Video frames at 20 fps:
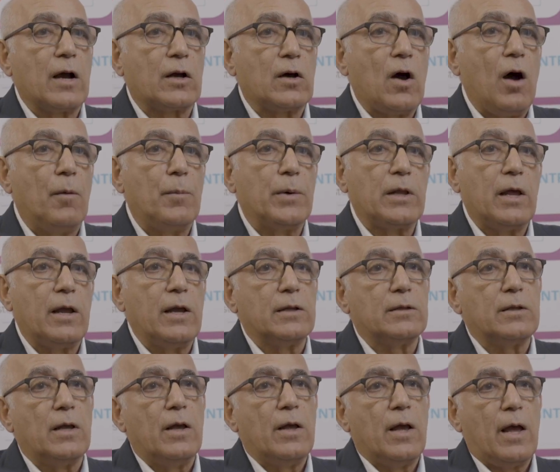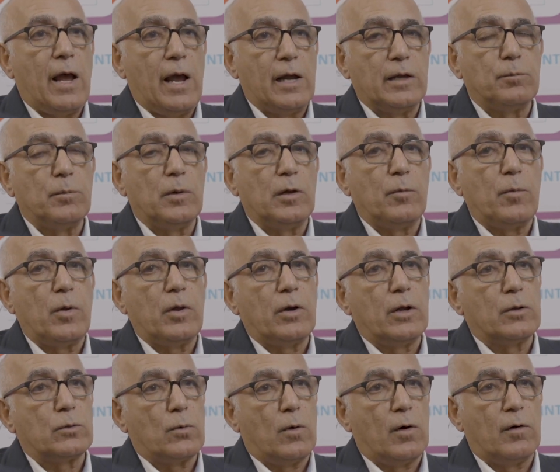accommodate
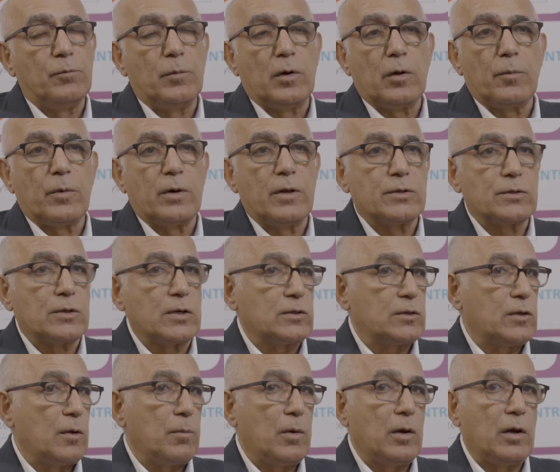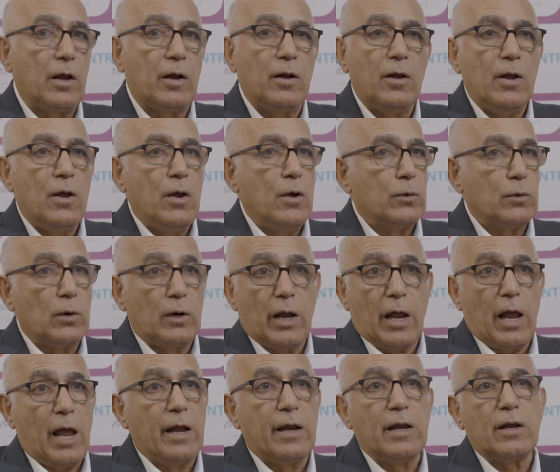8mm, 12mm, 16mm,
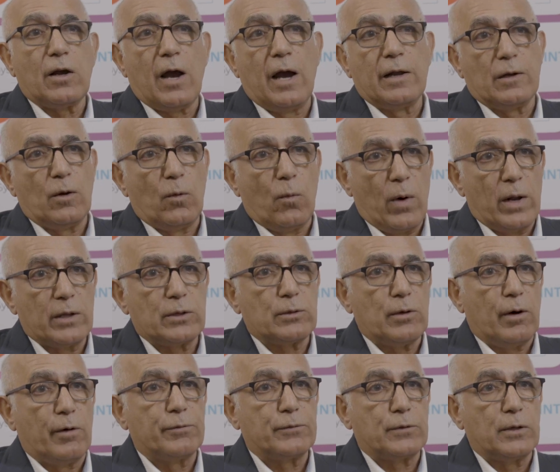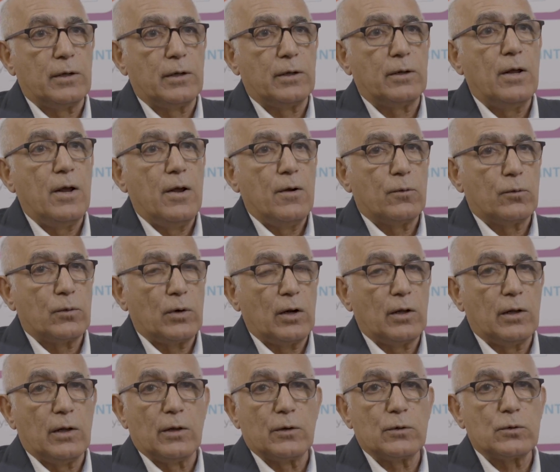really any kind of width of the
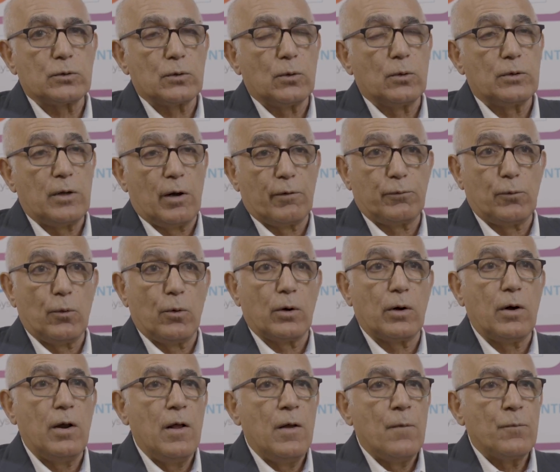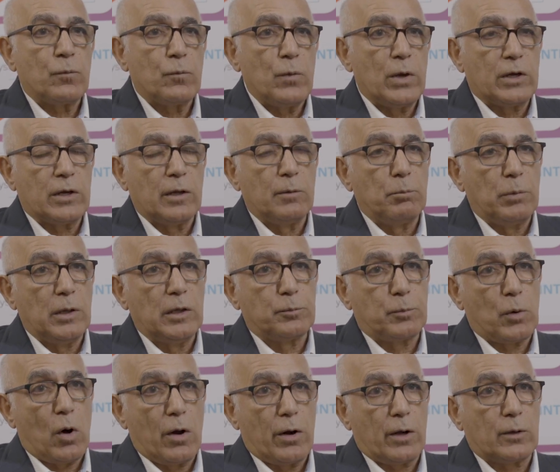reel. So therefore, we can
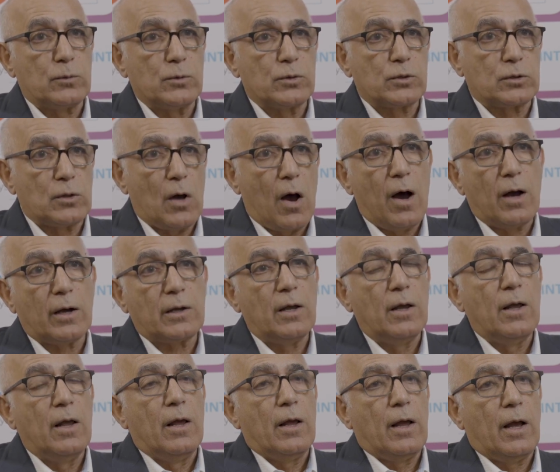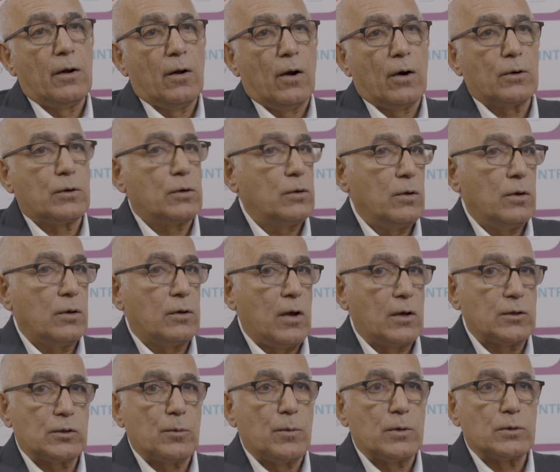build product to stock, and our
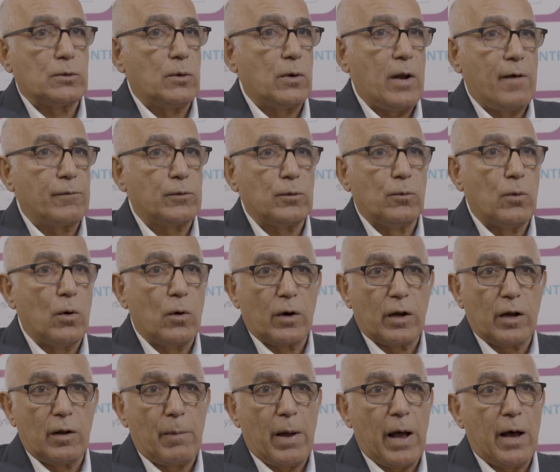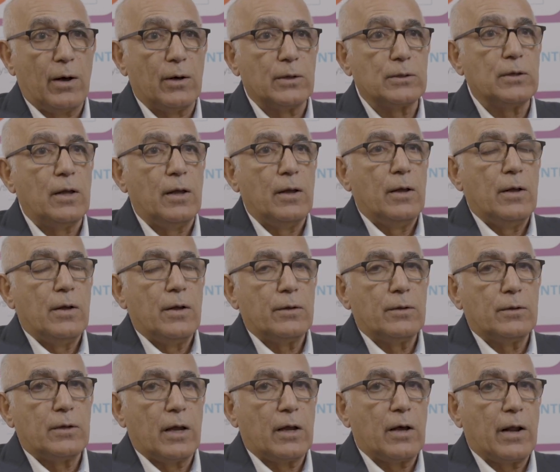customers don't have to worry about
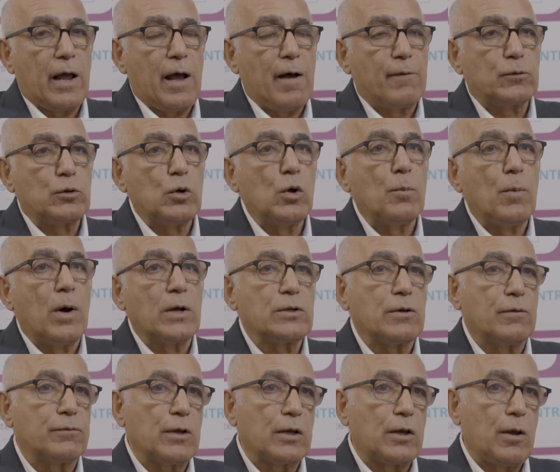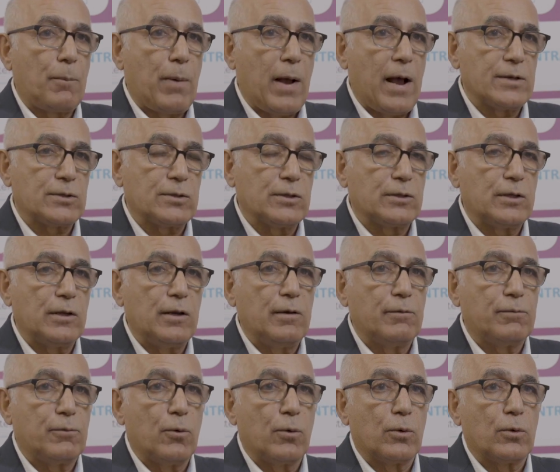they're going to have too much of the capacity
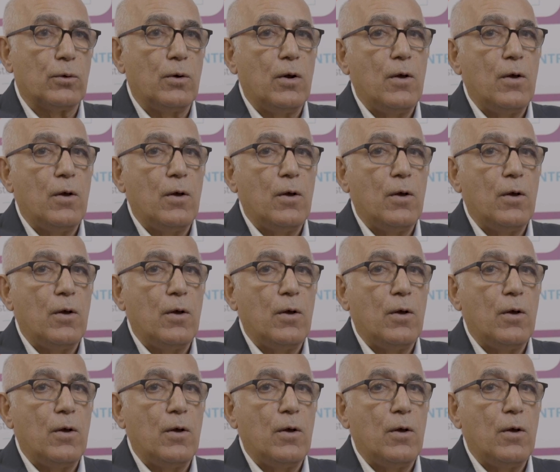for